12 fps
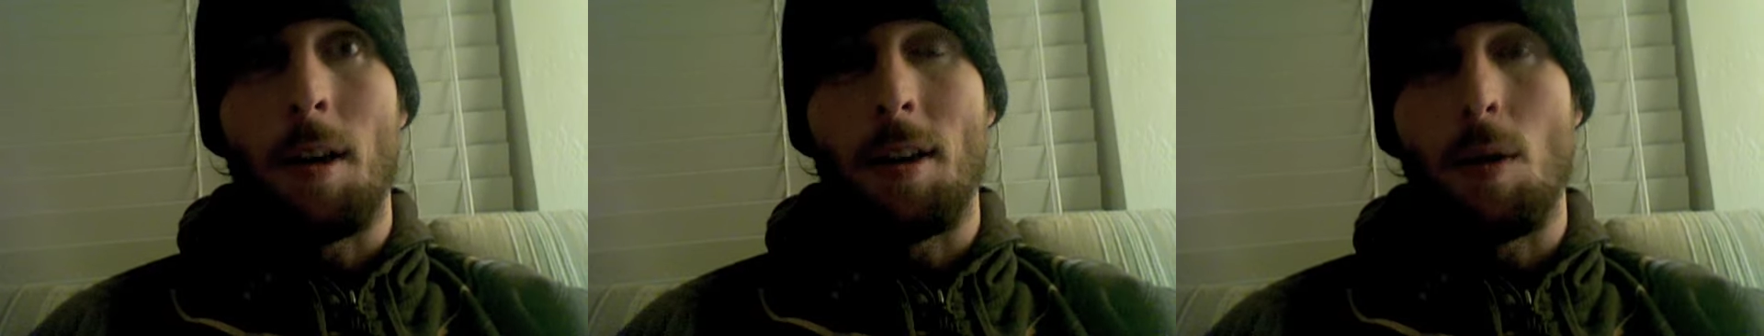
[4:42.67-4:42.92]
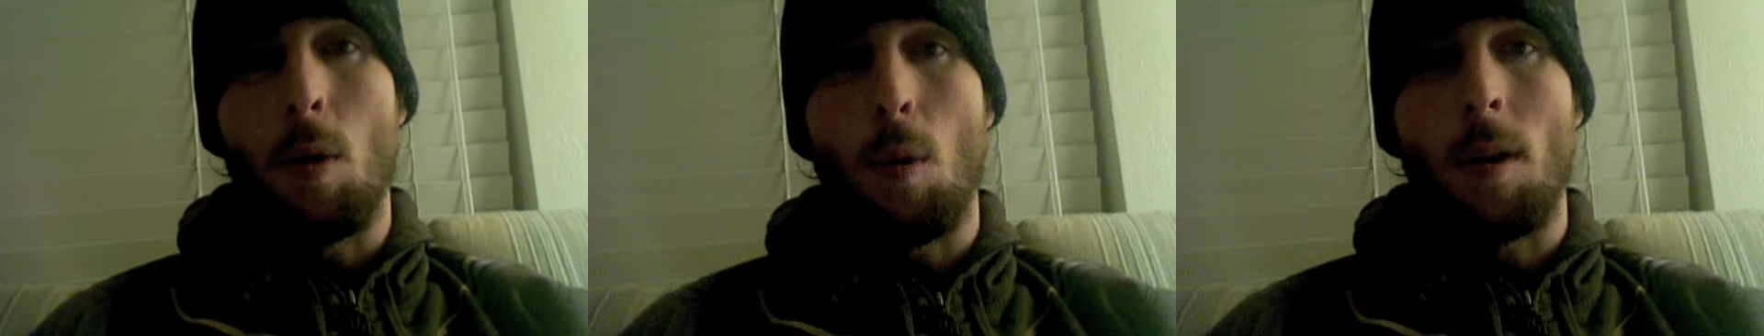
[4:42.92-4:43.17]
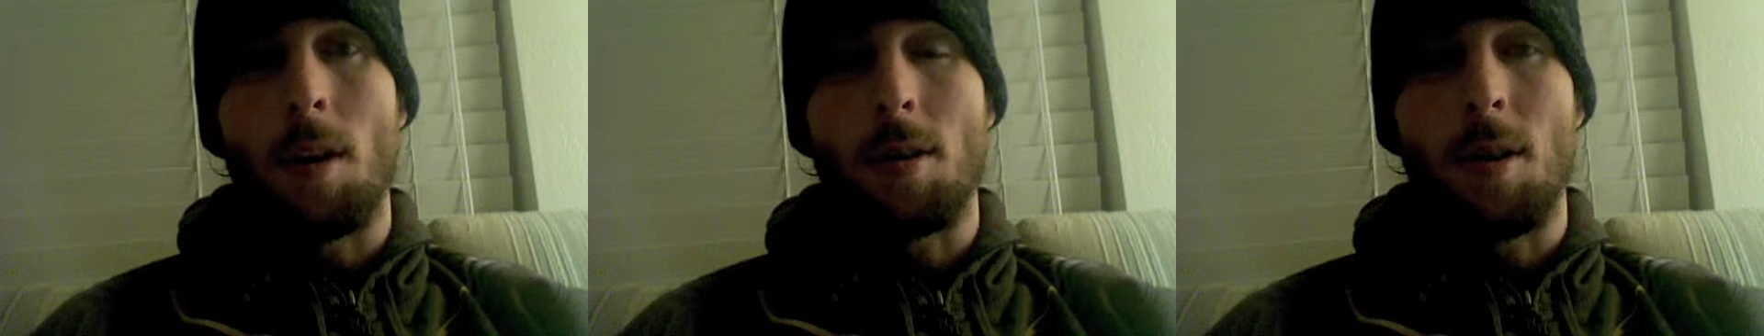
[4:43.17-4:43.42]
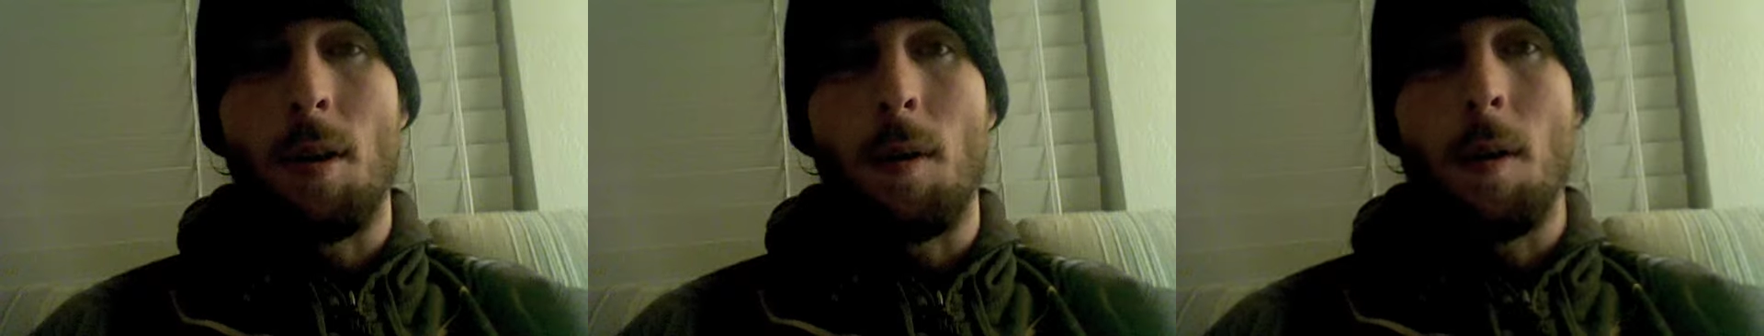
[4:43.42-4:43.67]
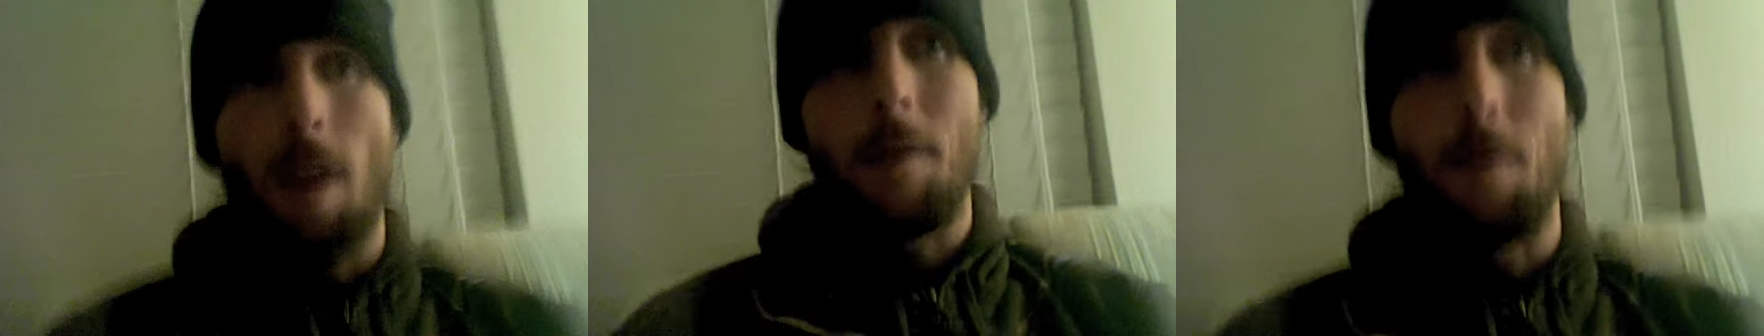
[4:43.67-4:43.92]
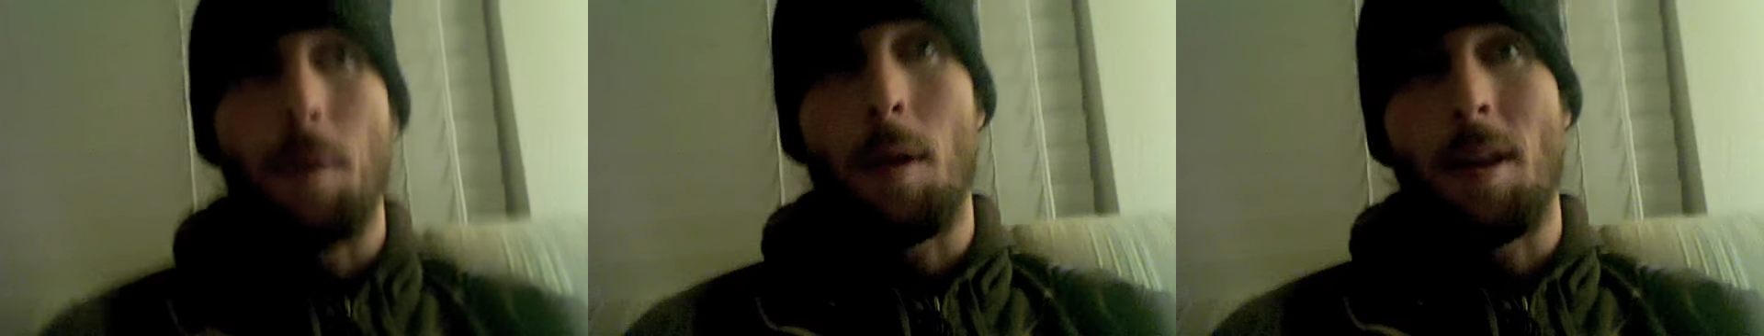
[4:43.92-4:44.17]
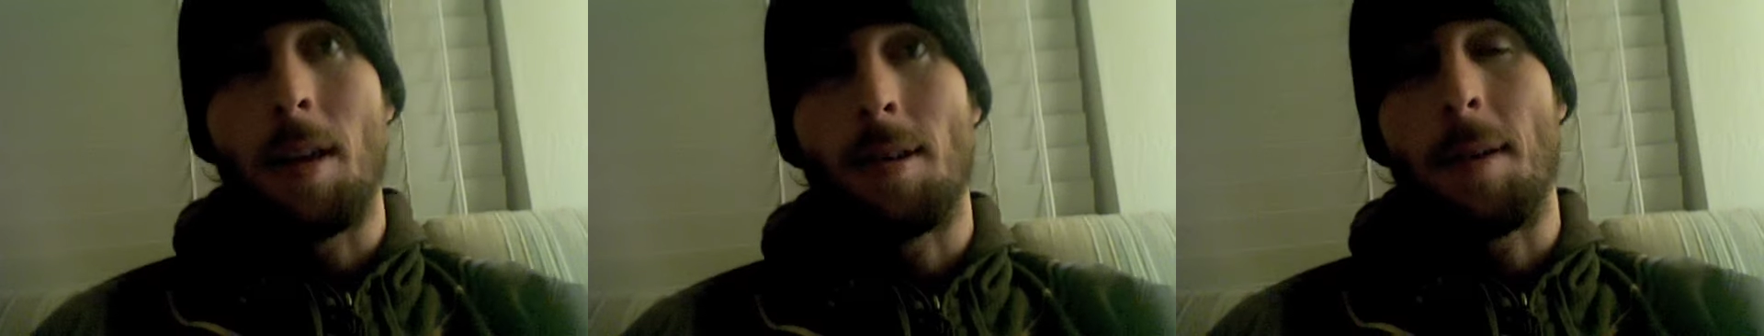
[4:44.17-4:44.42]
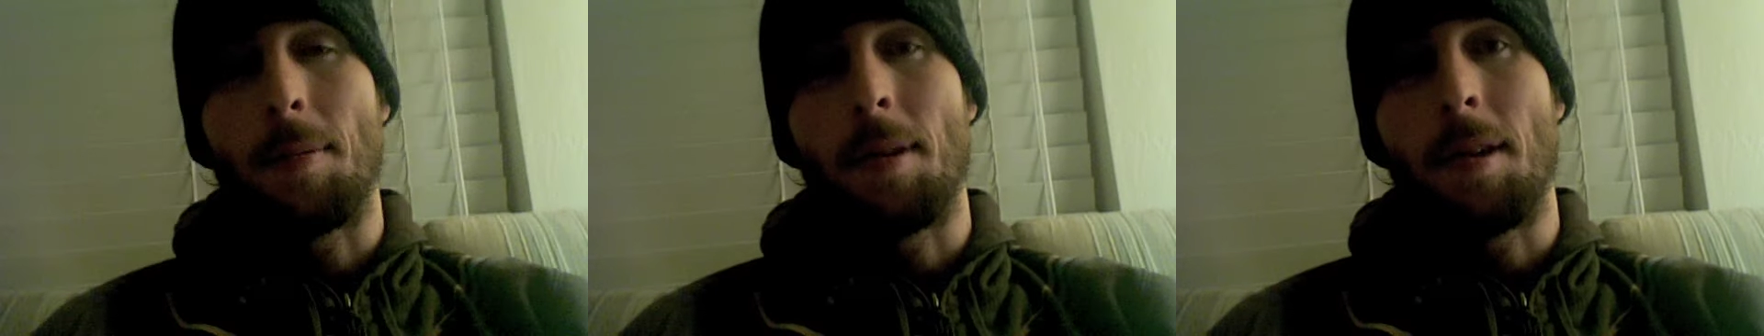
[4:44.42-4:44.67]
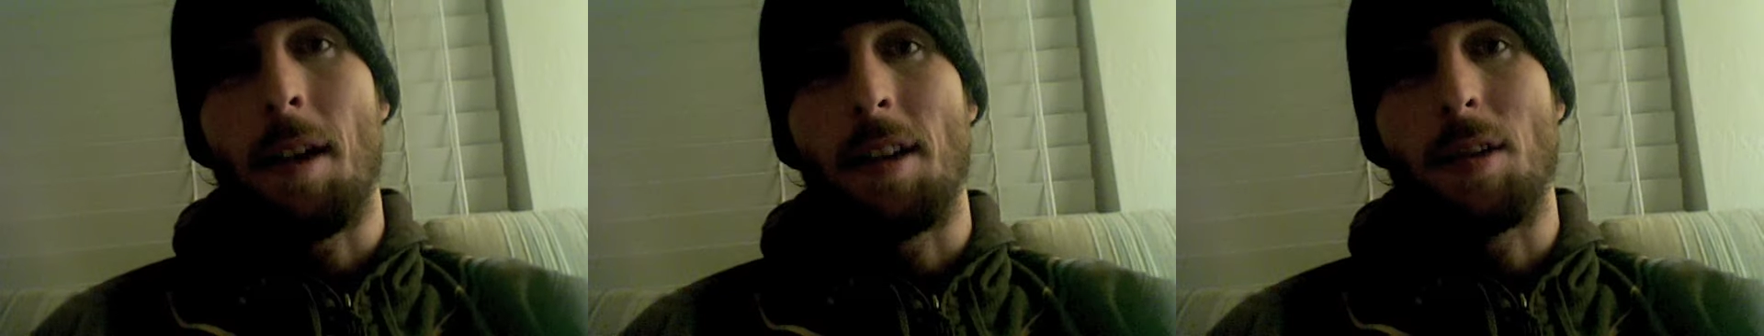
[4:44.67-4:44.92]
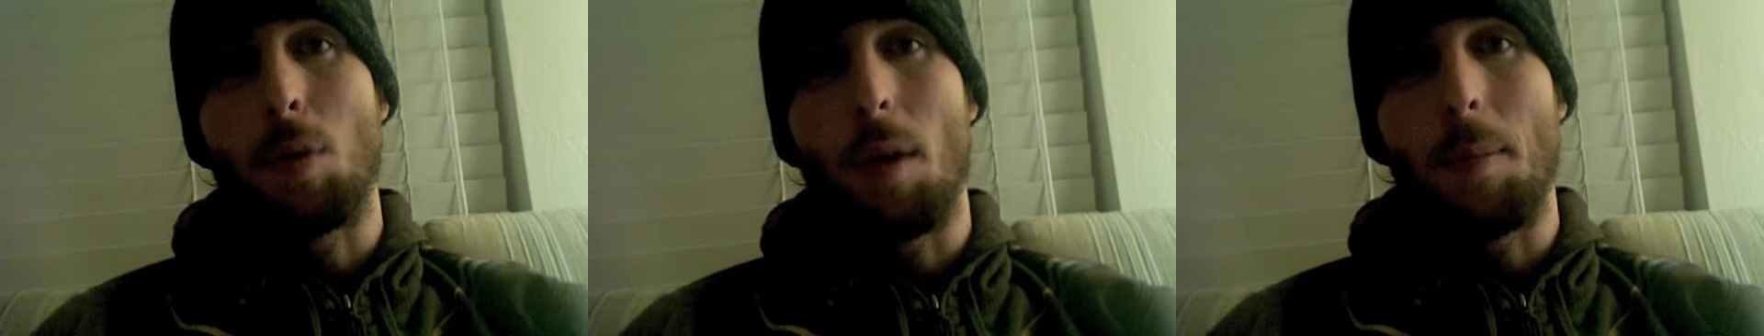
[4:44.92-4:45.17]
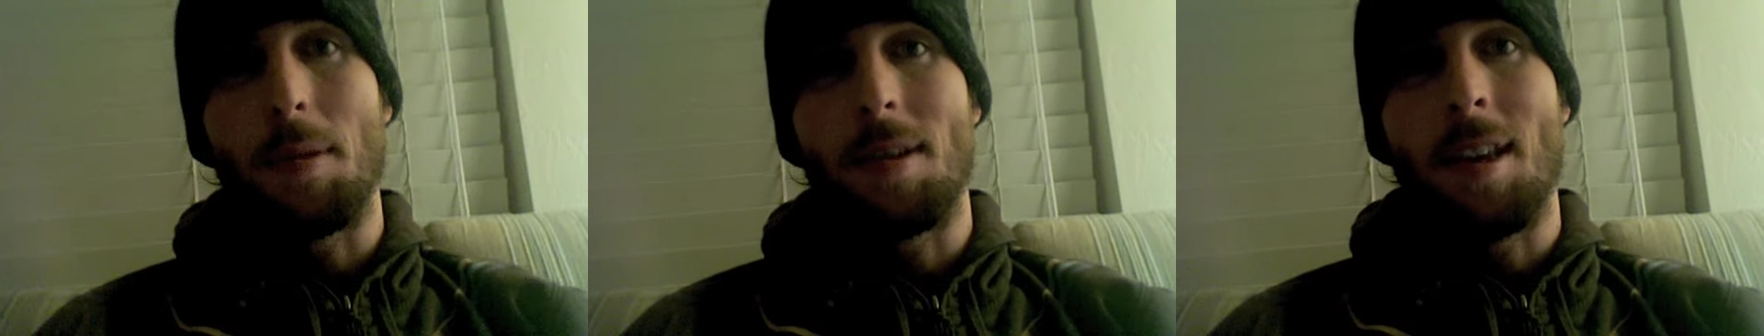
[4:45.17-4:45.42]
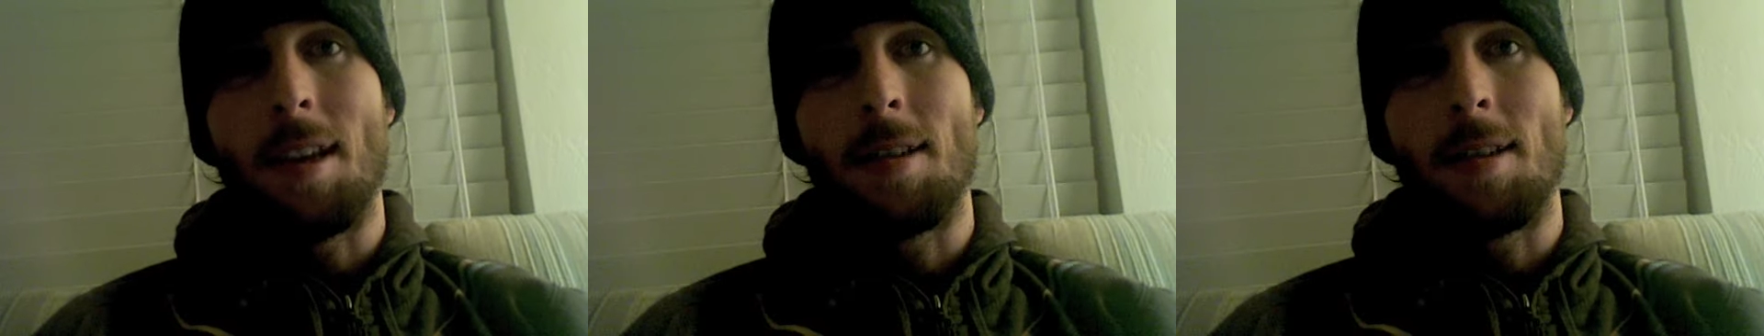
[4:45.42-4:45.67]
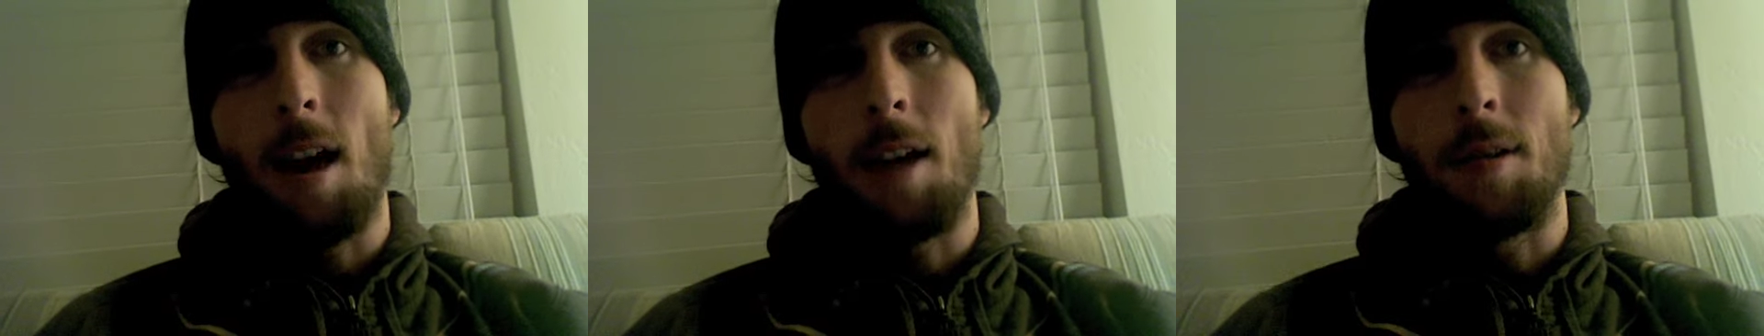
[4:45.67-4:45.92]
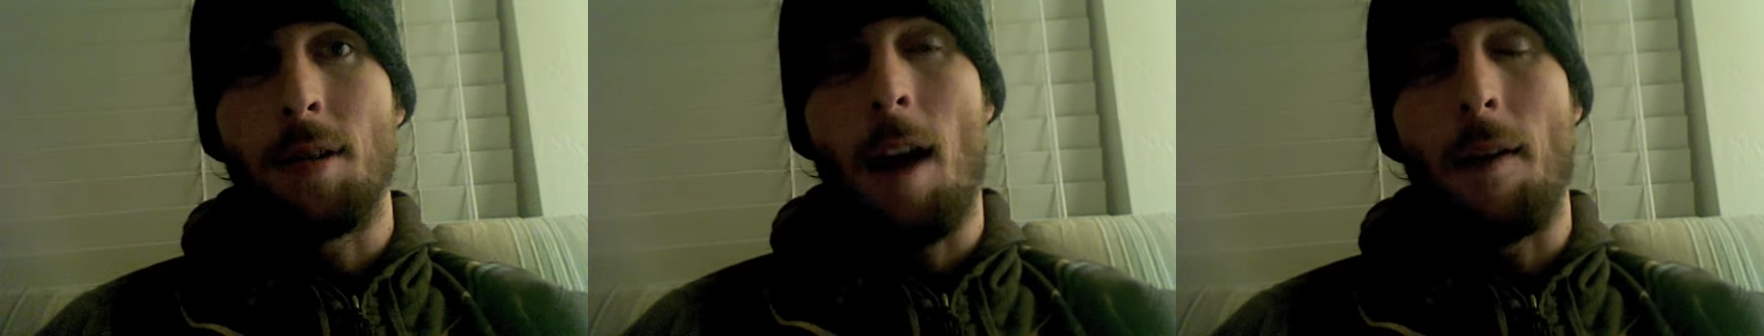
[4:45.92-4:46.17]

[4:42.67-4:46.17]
It's an aura, so everyone that steps in there has 20% less dodge,